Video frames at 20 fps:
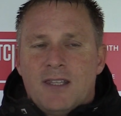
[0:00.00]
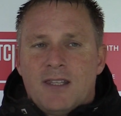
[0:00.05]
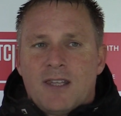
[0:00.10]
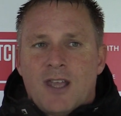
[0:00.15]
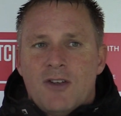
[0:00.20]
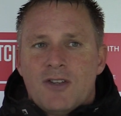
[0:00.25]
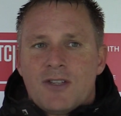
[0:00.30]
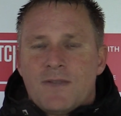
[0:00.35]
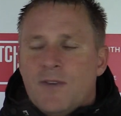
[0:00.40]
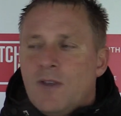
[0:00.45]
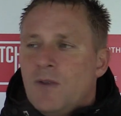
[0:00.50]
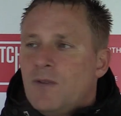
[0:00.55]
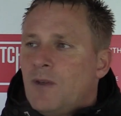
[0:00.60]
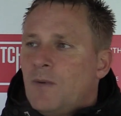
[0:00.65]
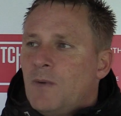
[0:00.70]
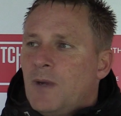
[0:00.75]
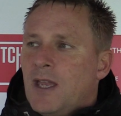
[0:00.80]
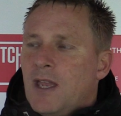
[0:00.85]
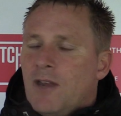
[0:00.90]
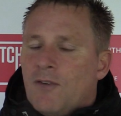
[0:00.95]
those of you
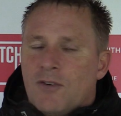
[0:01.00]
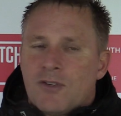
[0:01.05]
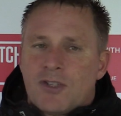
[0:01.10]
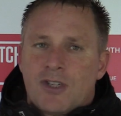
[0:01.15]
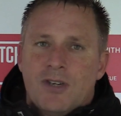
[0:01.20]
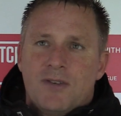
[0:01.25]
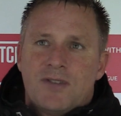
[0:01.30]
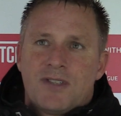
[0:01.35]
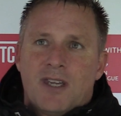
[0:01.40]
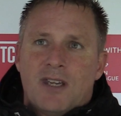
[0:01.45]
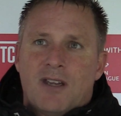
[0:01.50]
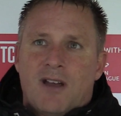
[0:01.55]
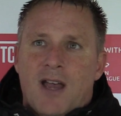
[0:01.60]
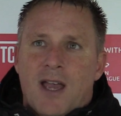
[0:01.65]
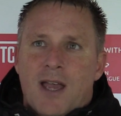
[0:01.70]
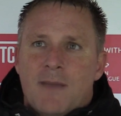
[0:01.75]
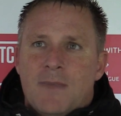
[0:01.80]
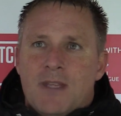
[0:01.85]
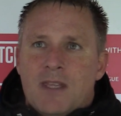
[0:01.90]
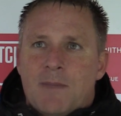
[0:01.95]
that were here on Tuesday
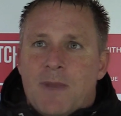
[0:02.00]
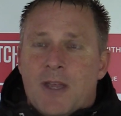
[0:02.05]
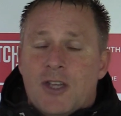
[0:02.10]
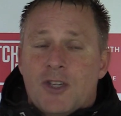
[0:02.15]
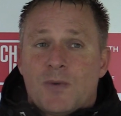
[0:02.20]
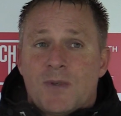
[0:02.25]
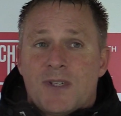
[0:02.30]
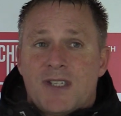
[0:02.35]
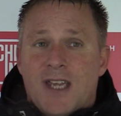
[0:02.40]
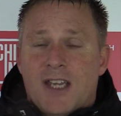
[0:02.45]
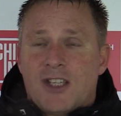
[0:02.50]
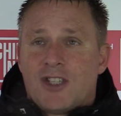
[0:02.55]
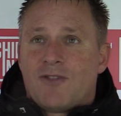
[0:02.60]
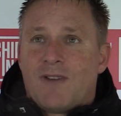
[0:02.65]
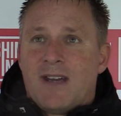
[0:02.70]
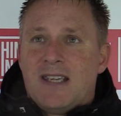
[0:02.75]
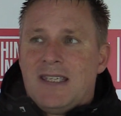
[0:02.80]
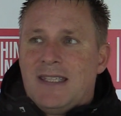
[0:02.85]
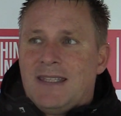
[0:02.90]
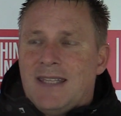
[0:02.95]
night, the pitch was
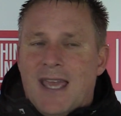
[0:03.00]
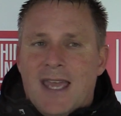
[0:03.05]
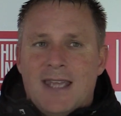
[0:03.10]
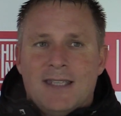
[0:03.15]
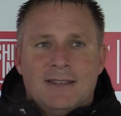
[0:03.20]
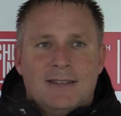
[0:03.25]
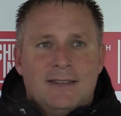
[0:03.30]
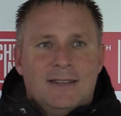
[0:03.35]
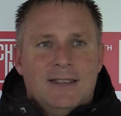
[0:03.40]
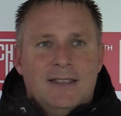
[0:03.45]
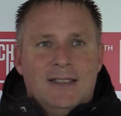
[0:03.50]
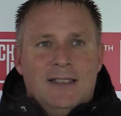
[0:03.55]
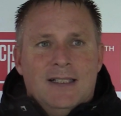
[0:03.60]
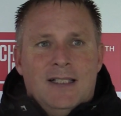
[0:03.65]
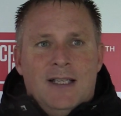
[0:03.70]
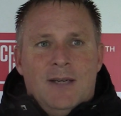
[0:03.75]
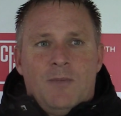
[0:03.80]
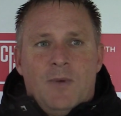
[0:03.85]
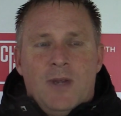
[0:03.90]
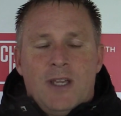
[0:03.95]
saturated then.
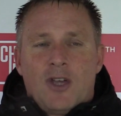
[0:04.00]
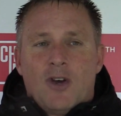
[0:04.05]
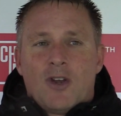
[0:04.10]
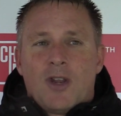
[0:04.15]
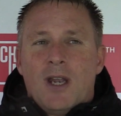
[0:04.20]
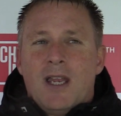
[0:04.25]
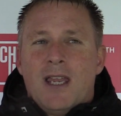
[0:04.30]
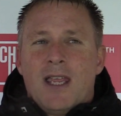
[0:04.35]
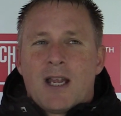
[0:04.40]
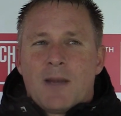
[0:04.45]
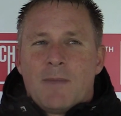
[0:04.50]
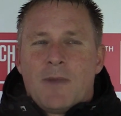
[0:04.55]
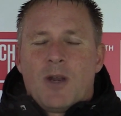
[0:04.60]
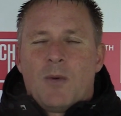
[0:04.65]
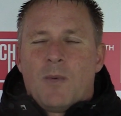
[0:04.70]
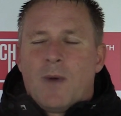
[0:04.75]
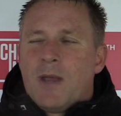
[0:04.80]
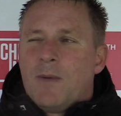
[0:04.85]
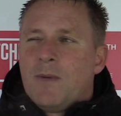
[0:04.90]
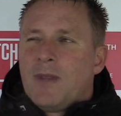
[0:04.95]
We got a little bit
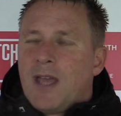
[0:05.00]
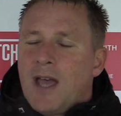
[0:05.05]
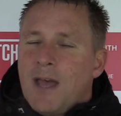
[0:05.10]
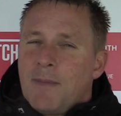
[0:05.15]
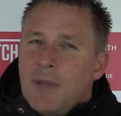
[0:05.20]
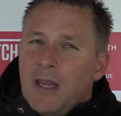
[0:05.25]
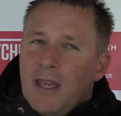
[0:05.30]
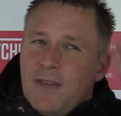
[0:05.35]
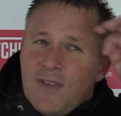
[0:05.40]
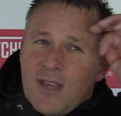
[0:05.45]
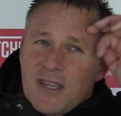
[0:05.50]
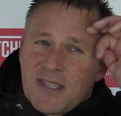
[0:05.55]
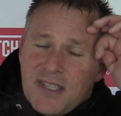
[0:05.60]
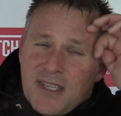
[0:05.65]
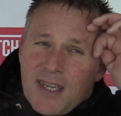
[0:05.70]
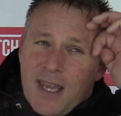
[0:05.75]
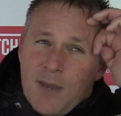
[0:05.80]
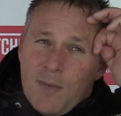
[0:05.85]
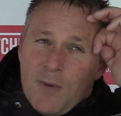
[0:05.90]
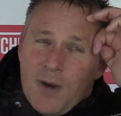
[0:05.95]
away with it, I believe,
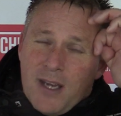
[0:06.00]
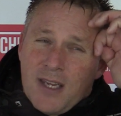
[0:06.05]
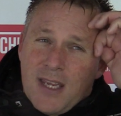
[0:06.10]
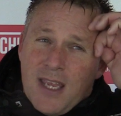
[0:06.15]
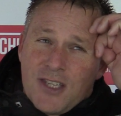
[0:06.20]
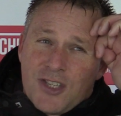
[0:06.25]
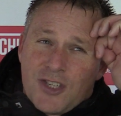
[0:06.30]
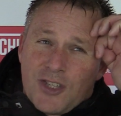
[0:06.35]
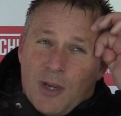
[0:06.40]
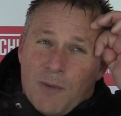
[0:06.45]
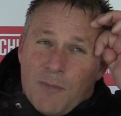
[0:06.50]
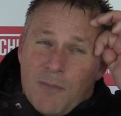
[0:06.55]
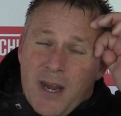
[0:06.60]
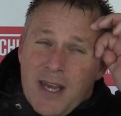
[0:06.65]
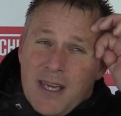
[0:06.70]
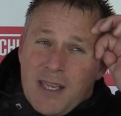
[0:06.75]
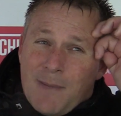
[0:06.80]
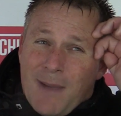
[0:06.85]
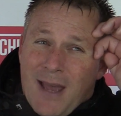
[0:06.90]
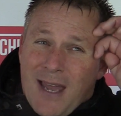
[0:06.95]
yesterday, where it stopped
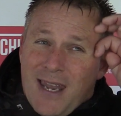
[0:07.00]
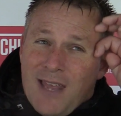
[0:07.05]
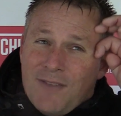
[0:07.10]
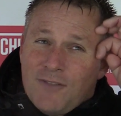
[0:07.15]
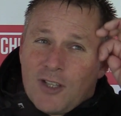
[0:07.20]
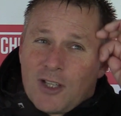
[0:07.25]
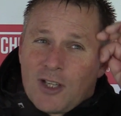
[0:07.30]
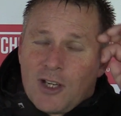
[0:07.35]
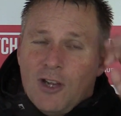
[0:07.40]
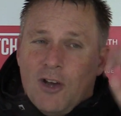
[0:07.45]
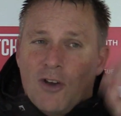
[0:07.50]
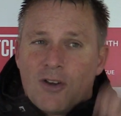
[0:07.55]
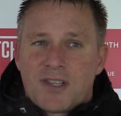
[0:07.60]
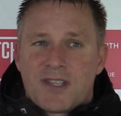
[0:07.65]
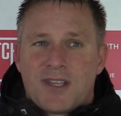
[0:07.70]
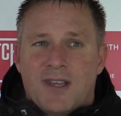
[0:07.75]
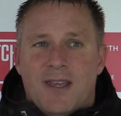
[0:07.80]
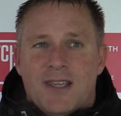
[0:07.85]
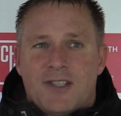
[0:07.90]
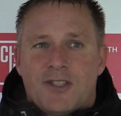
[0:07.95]
raining about 11 o'clock.
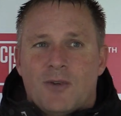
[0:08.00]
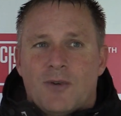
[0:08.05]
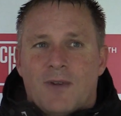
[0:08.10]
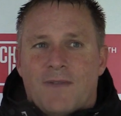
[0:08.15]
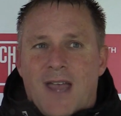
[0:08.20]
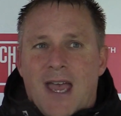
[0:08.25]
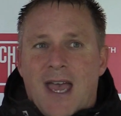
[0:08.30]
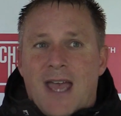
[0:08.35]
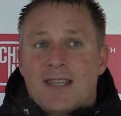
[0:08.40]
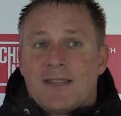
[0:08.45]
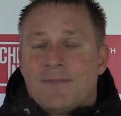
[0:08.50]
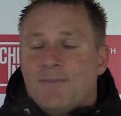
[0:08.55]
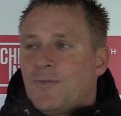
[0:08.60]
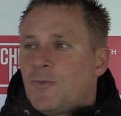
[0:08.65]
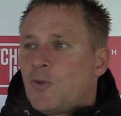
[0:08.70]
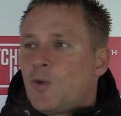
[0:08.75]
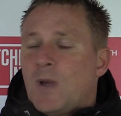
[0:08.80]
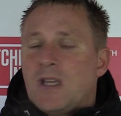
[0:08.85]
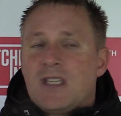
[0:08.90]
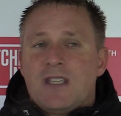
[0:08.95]
So it sort of had
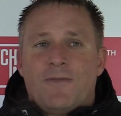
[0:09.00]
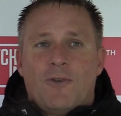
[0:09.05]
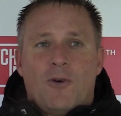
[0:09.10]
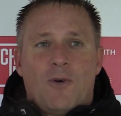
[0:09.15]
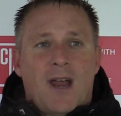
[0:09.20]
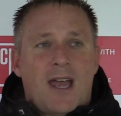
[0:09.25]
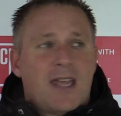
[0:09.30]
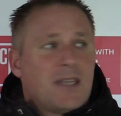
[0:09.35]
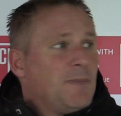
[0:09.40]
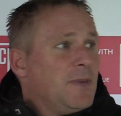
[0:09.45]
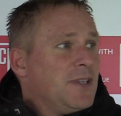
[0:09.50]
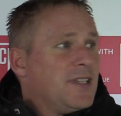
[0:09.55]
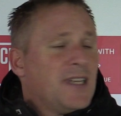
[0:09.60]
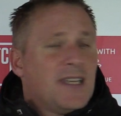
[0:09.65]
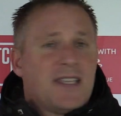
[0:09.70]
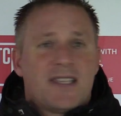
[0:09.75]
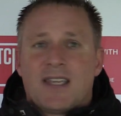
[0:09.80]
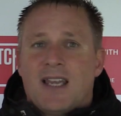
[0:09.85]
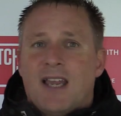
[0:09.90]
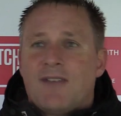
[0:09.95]
24 hours, but
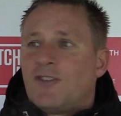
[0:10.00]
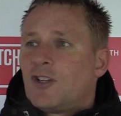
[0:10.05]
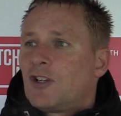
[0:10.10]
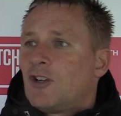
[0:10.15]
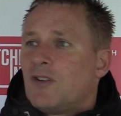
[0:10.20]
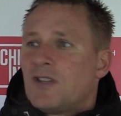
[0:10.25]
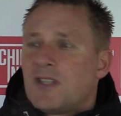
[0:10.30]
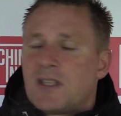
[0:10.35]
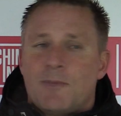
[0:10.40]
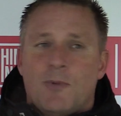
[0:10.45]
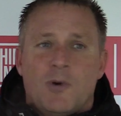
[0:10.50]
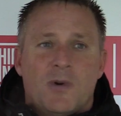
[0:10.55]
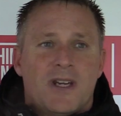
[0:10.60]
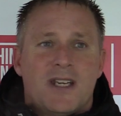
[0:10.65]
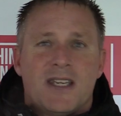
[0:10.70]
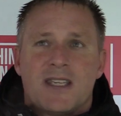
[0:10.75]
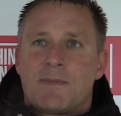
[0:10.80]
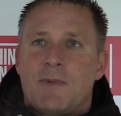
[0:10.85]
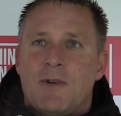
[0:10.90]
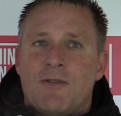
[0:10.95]
since 11 o'clock this
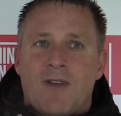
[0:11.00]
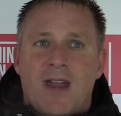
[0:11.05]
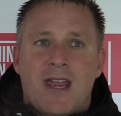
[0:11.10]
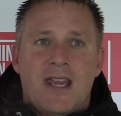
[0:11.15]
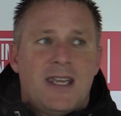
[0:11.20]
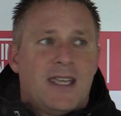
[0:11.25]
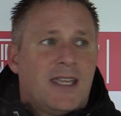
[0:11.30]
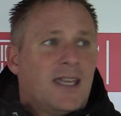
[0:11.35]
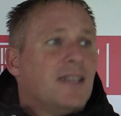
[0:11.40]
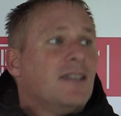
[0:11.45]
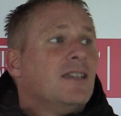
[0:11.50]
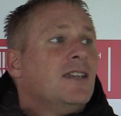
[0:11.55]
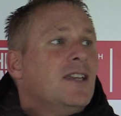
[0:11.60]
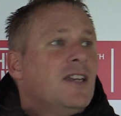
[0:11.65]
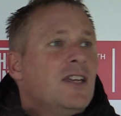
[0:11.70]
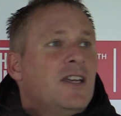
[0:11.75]
morning, it's been raining, and